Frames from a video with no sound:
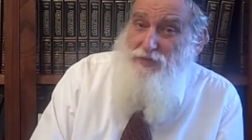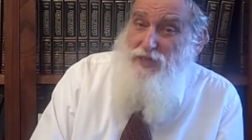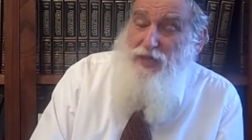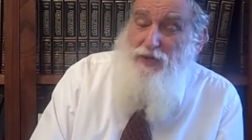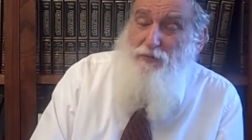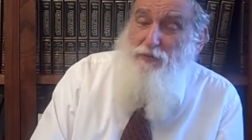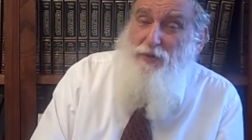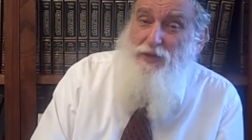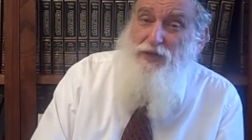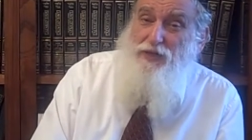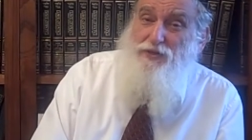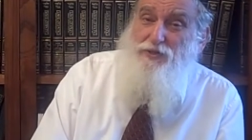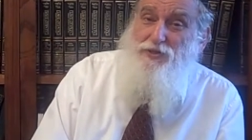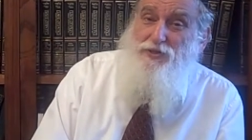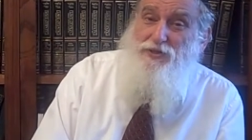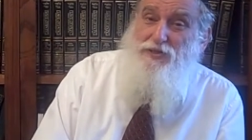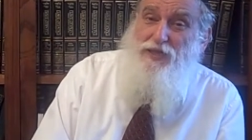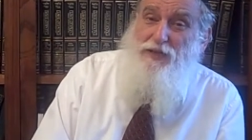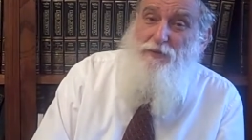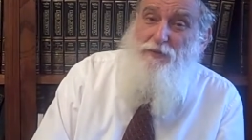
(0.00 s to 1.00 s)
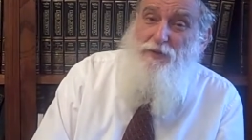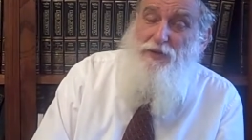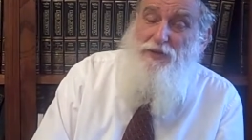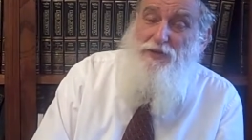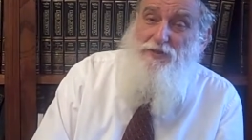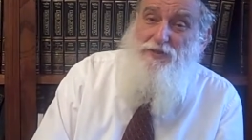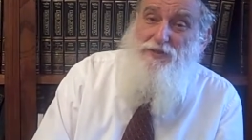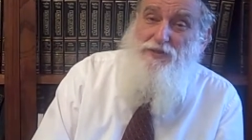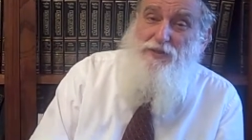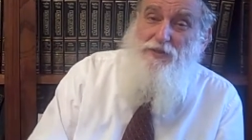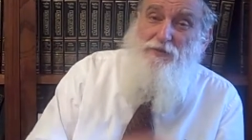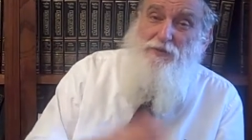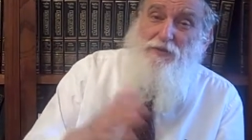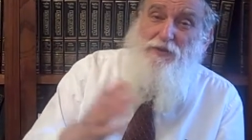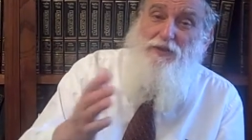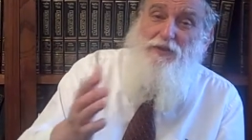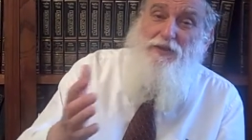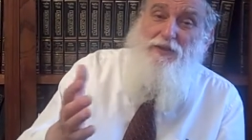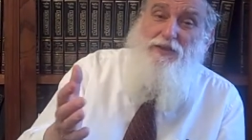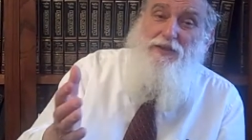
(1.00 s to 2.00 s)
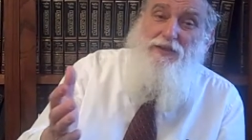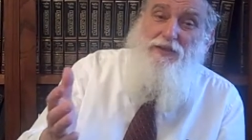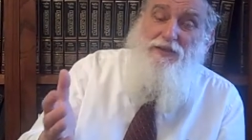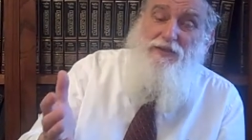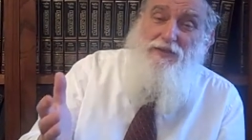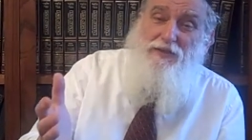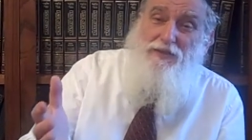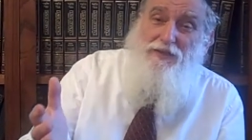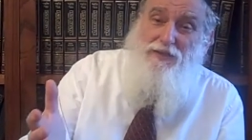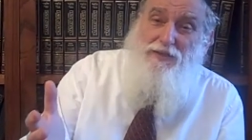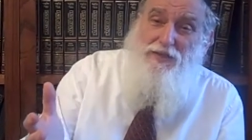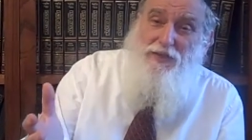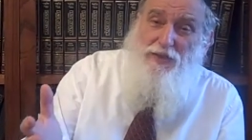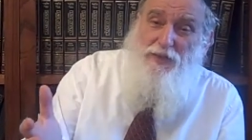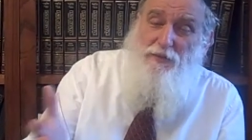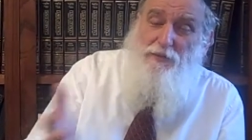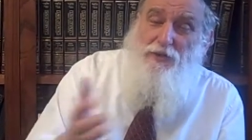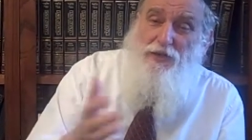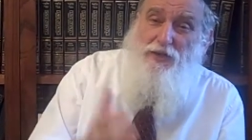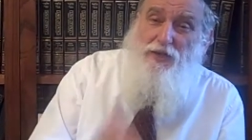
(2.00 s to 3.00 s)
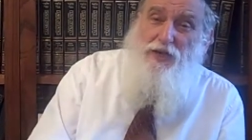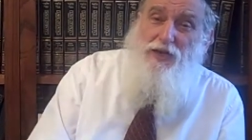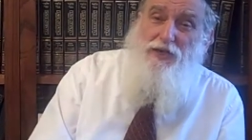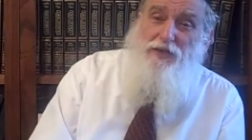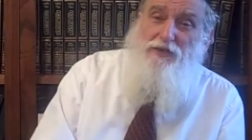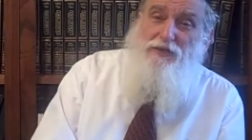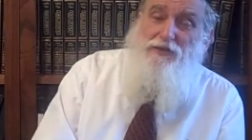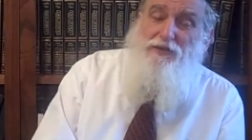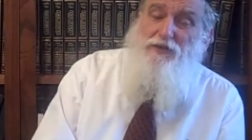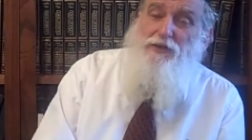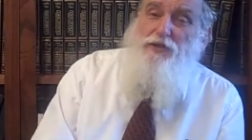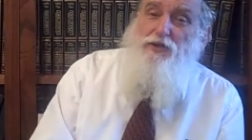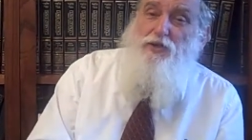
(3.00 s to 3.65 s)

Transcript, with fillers: that way, just that way. So here we are.